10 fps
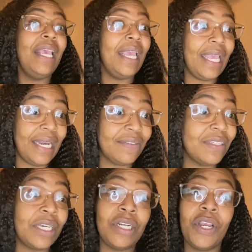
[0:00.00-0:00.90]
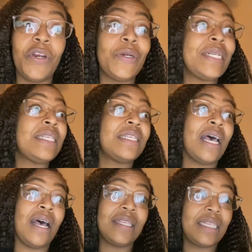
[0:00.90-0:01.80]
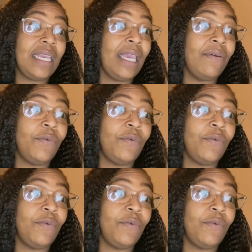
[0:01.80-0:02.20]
It is in concurrence seeking,